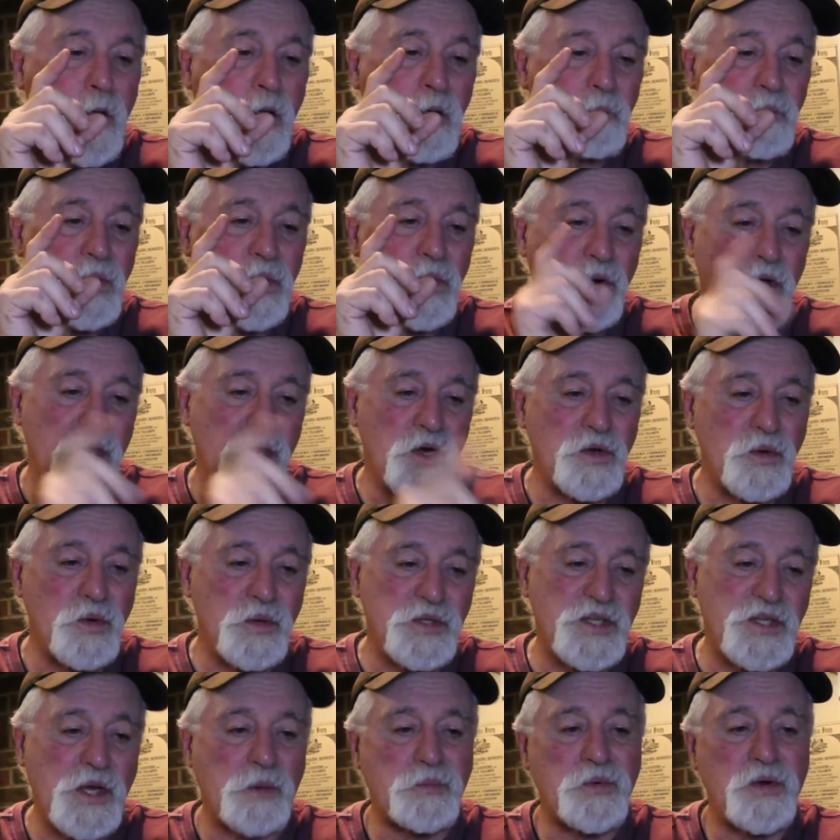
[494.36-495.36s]
But we're going to do
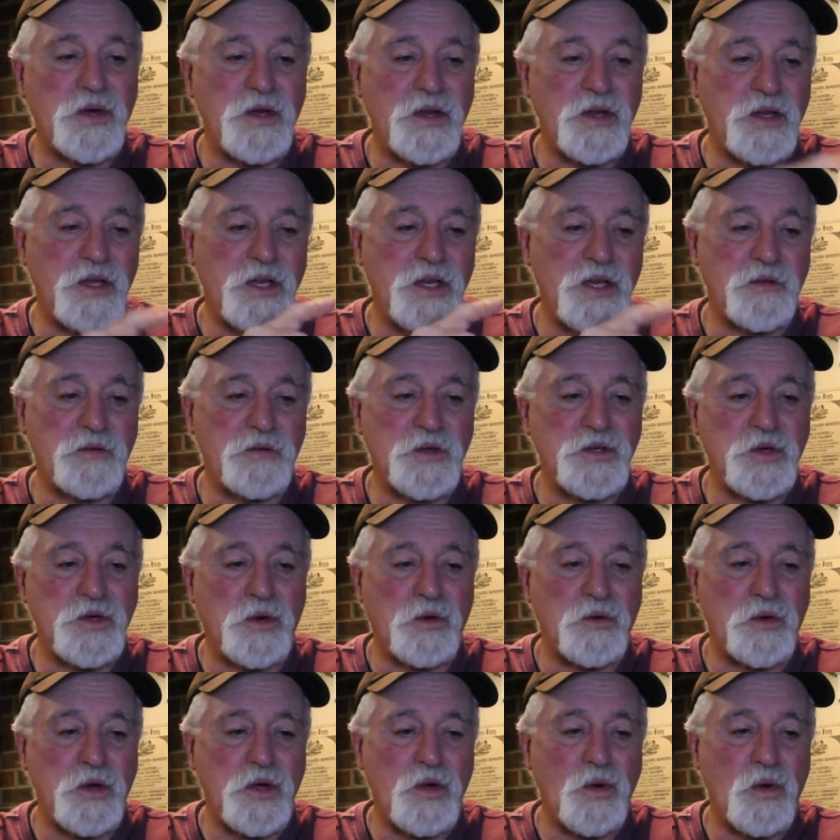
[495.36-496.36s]
a separate
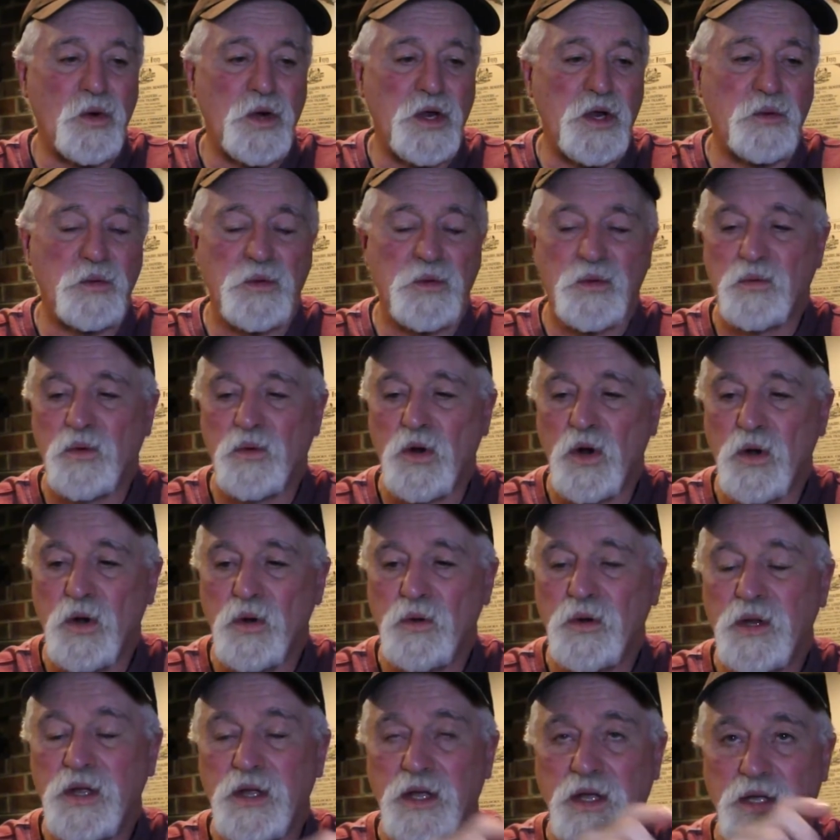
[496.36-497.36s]
individual recording with the
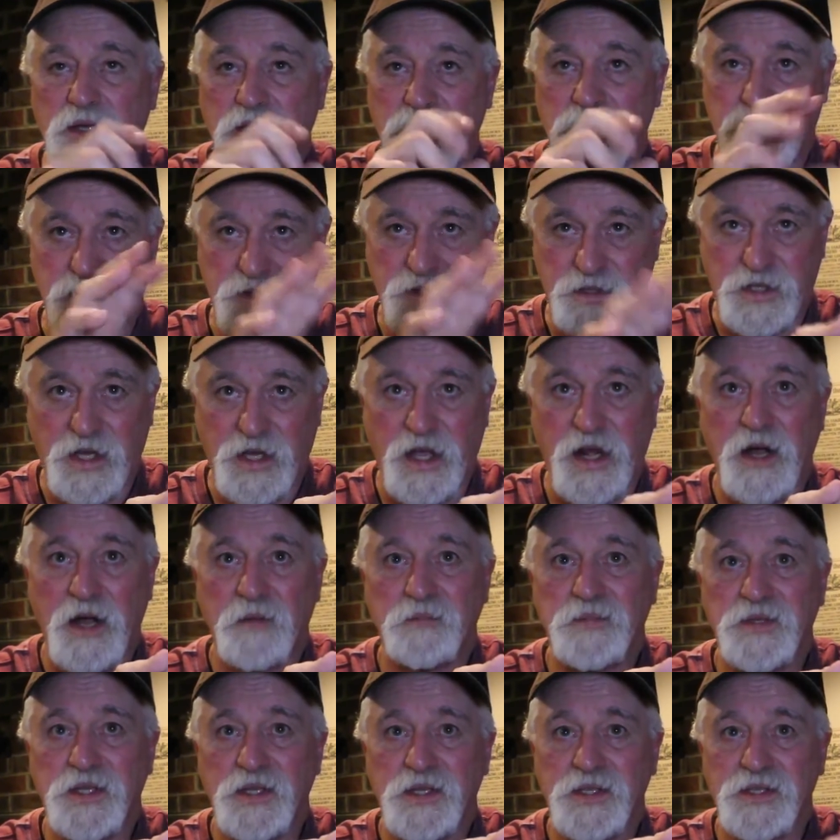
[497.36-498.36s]
Rode, set
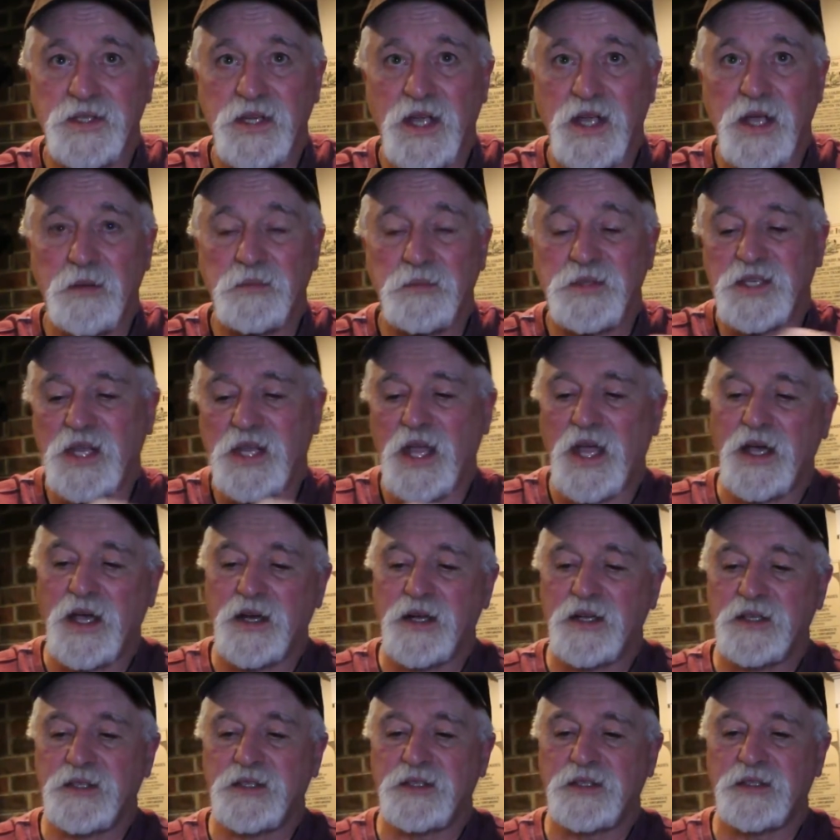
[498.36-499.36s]
up to the same
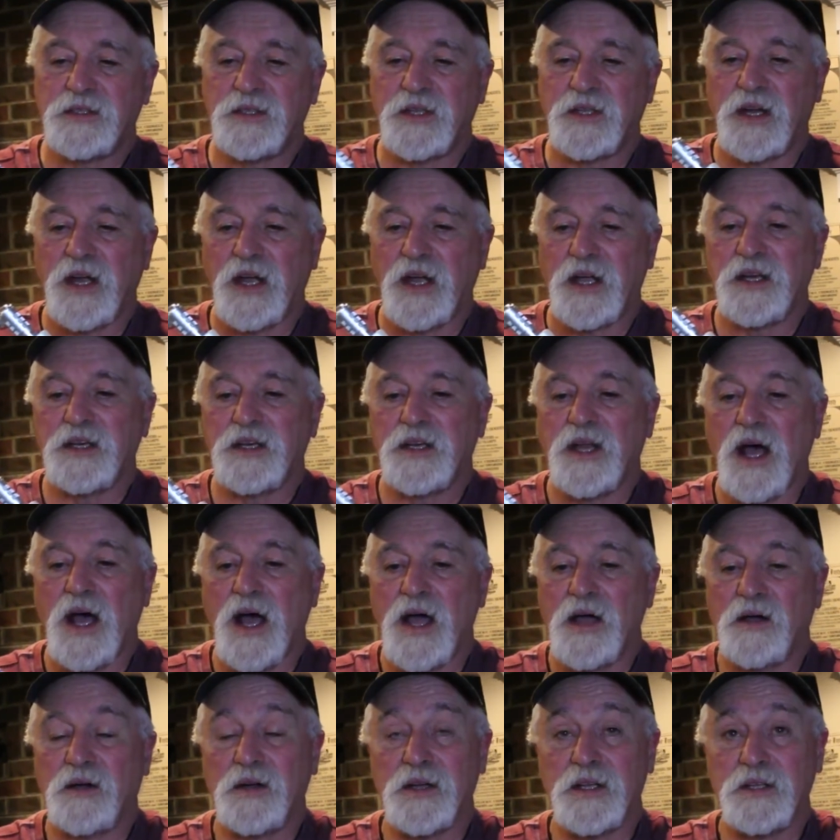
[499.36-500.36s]
standards that I can
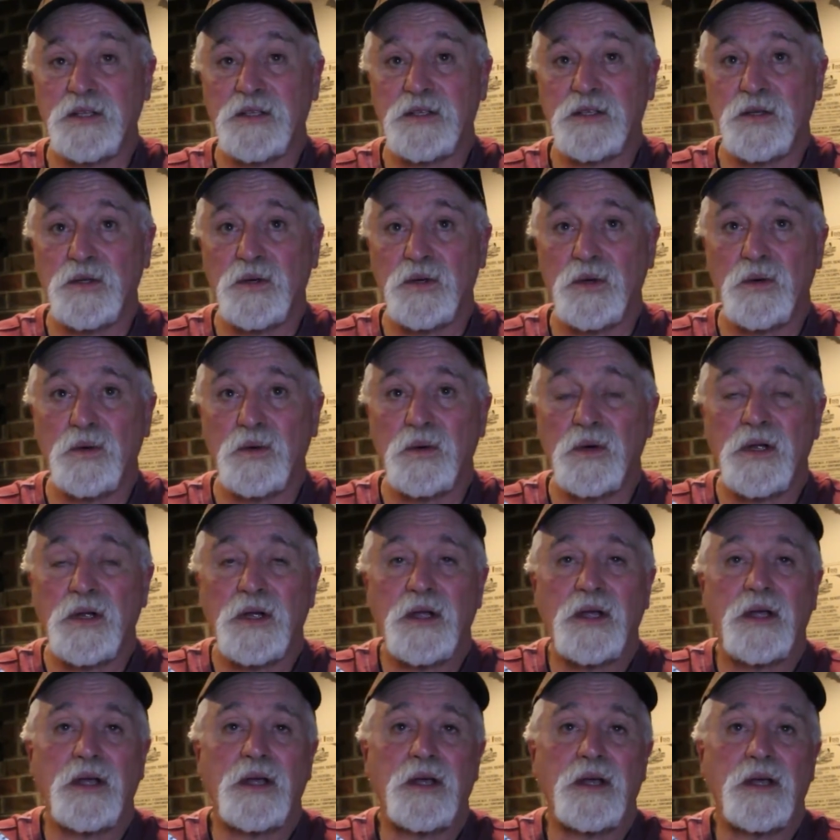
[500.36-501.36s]
dial into
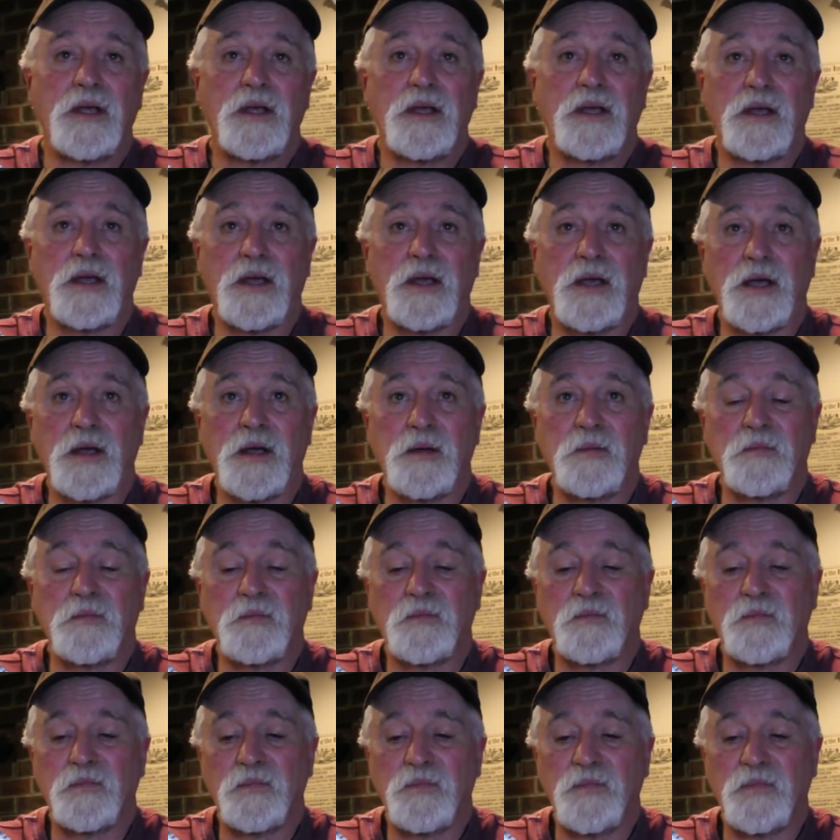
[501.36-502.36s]

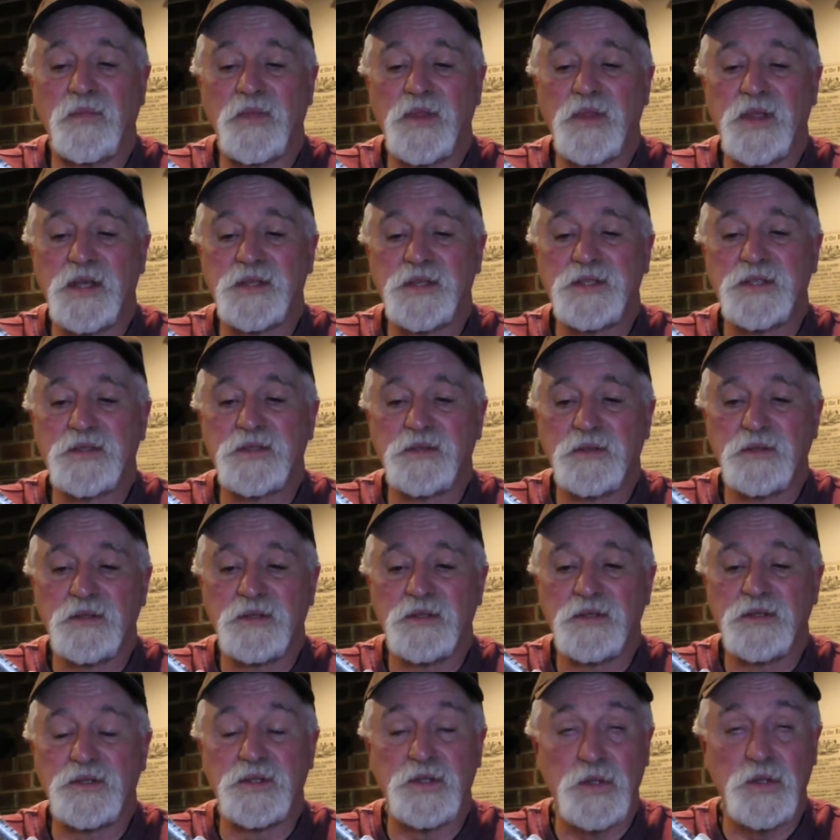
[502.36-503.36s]
this
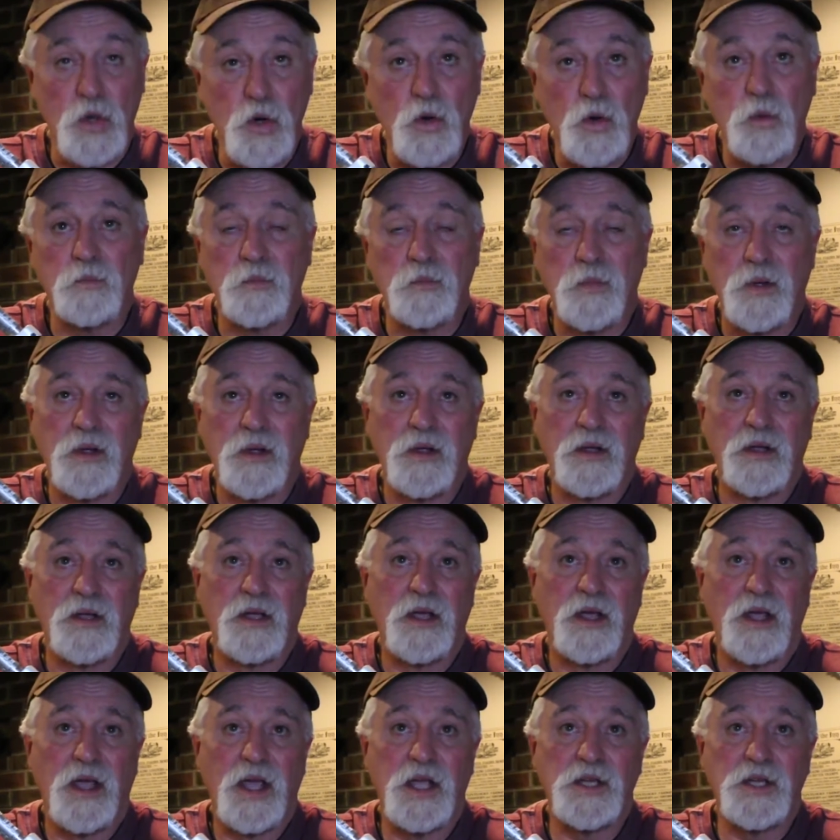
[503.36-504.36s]
Zoom
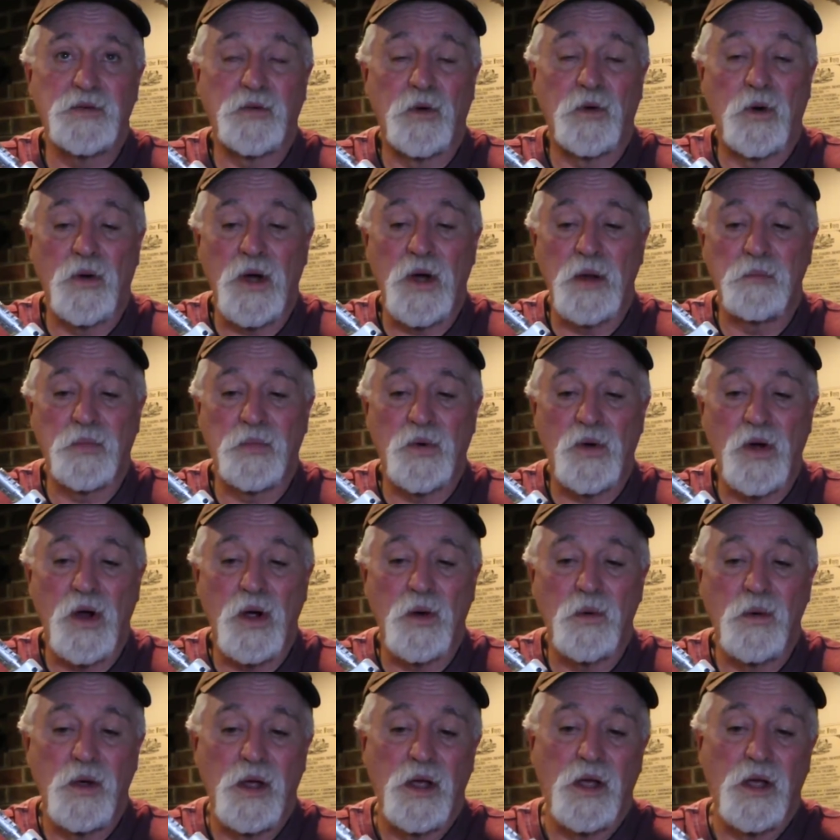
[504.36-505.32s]
H4N Pro.